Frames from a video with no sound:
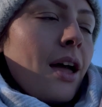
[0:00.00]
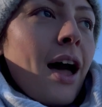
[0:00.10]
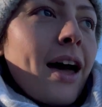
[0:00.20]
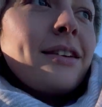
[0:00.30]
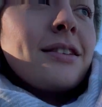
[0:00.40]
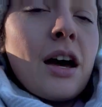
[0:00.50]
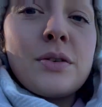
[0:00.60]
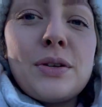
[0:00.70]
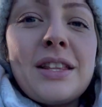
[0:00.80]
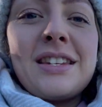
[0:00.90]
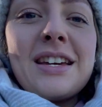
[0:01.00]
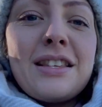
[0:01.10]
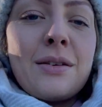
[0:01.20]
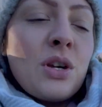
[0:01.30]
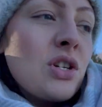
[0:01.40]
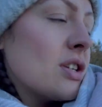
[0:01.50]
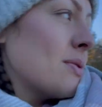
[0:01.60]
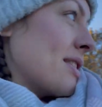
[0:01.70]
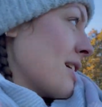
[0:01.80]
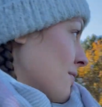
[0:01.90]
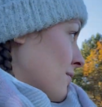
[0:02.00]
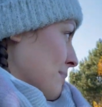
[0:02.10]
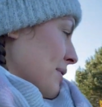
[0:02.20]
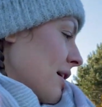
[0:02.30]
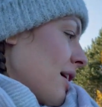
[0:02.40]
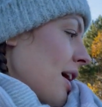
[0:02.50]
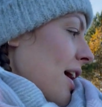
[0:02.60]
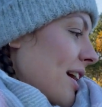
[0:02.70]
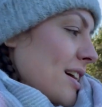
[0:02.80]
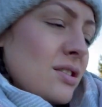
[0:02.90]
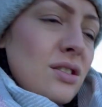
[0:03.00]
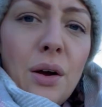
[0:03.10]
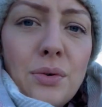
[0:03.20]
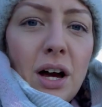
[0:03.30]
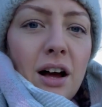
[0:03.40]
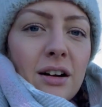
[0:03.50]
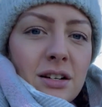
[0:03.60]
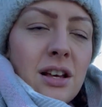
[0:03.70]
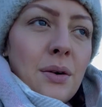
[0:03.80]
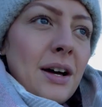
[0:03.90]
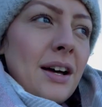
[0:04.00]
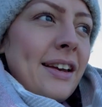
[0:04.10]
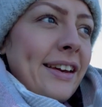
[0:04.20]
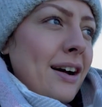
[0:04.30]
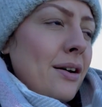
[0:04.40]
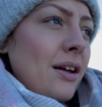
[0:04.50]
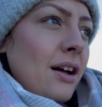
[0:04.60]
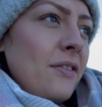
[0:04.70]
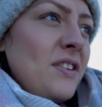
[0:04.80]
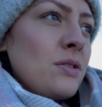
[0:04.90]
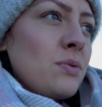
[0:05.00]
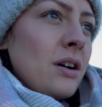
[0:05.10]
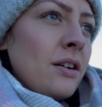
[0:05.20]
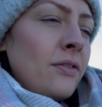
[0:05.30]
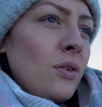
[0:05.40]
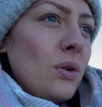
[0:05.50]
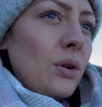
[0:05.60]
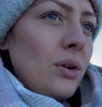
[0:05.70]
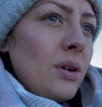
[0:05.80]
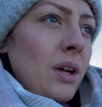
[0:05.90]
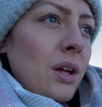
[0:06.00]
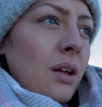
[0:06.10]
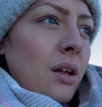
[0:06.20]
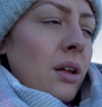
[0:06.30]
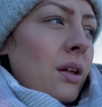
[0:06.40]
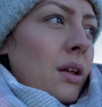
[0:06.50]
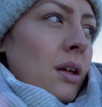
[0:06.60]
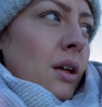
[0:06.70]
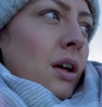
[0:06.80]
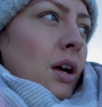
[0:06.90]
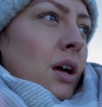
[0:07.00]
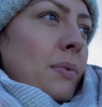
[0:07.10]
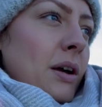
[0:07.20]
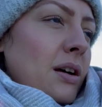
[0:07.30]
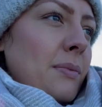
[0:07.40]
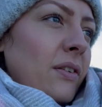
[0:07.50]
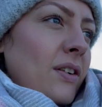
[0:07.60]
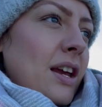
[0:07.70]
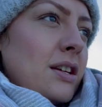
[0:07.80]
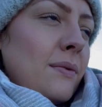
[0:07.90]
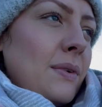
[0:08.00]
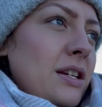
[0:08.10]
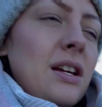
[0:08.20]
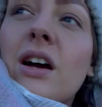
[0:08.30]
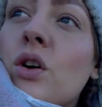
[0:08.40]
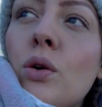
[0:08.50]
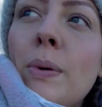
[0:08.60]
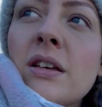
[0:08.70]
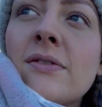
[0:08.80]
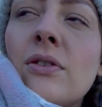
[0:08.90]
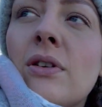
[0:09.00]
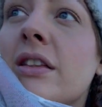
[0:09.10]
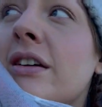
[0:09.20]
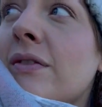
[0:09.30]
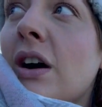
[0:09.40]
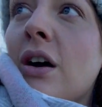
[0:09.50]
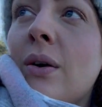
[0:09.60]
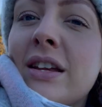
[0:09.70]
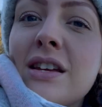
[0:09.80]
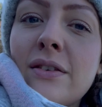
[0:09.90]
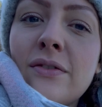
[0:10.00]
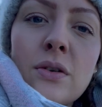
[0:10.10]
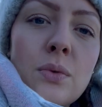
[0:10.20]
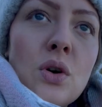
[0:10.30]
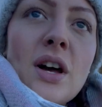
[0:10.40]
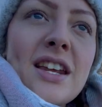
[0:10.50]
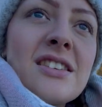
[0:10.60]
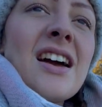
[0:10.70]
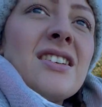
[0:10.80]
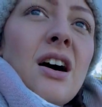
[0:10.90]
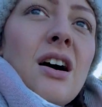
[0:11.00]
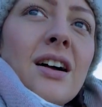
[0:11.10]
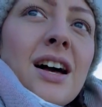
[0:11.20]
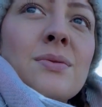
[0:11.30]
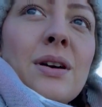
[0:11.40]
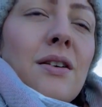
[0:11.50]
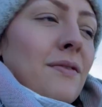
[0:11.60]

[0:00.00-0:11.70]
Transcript: and i'm doing it in the daytime usually i do it in the evening but it's so dark so early now like i finish work at four by the time I finish, I'm literally like quarter past four. I think, right, I'll quickly take him for a walk. And it's getting dark as we're going